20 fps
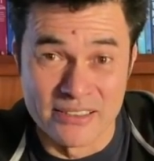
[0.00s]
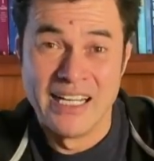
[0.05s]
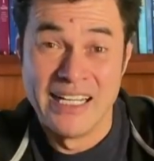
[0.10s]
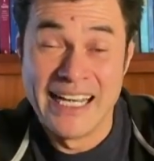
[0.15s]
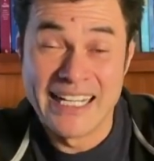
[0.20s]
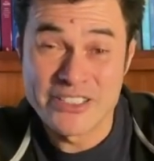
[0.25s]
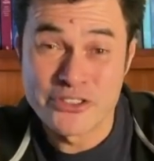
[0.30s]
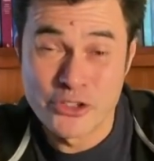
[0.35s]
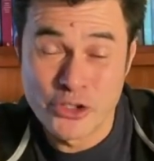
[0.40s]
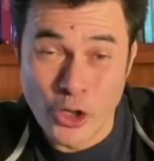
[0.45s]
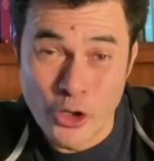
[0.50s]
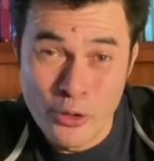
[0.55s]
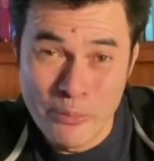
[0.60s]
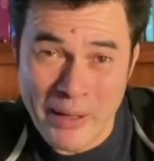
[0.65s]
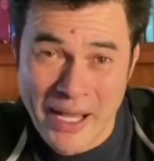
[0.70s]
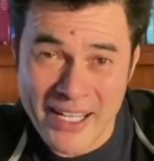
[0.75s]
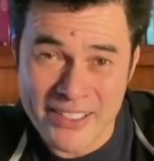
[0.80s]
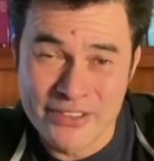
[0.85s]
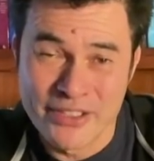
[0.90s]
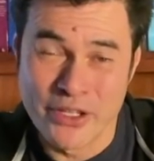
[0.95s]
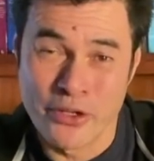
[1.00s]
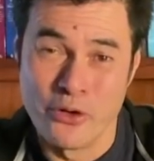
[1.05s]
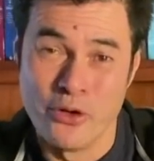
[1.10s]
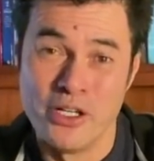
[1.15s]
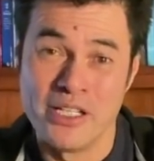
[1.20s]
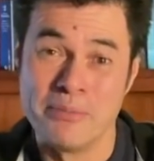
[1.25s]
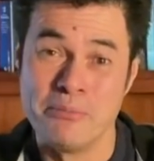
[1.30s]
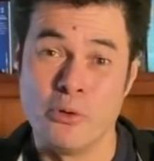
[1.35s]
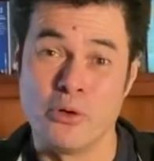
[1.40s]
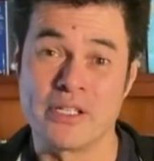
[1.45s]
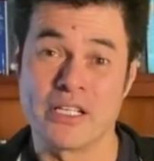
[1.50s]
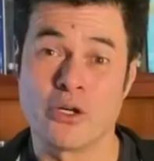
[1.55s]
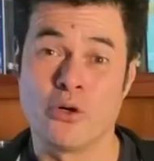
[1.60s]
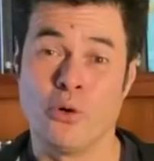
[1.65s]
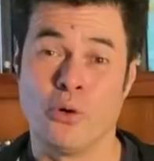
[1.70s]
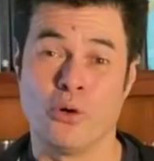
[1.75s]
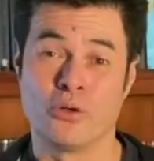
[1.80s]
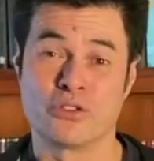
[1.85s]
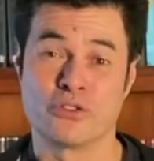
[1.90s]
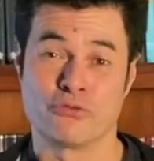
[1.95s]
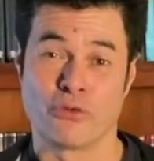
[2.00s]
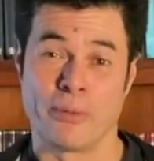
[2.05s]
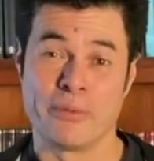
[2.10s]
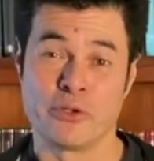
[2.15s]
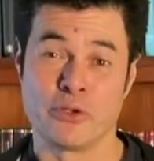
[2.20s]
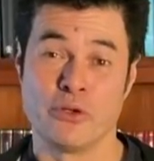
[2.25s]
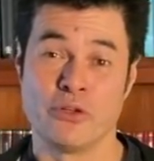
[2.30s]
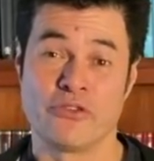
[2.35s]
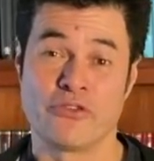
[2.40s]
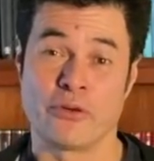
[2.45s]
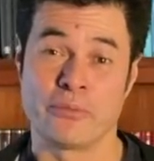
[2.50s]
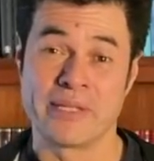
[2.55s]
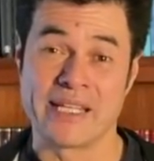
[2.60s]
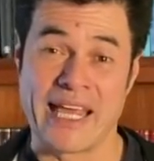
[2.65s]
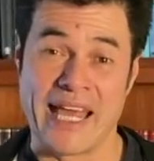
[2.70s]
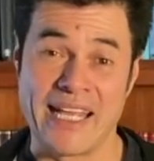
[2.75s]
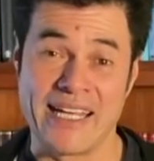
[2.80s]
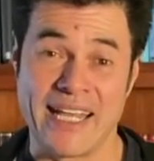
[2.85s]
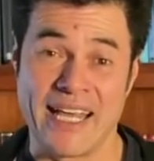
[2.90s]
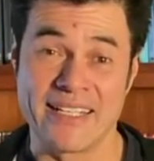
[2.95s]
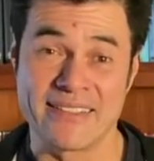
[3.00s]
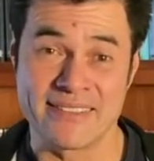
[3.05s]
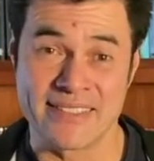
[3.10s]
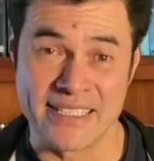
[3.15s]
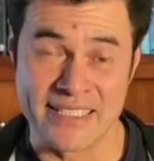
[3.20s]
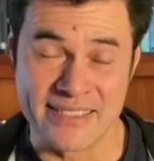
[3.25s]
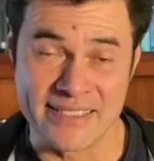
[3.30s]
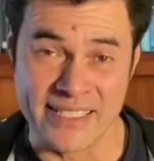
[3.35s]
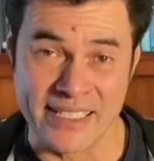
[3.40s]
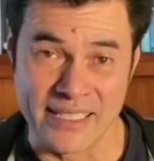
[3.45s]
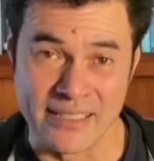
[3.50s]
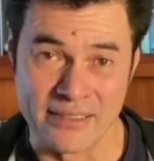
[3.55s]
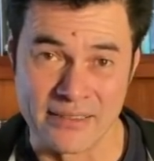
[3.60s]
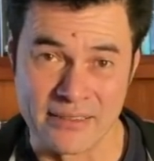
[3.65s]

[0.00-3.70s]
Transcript: Let's go back to the early morning call to Robinhood from the NSCC.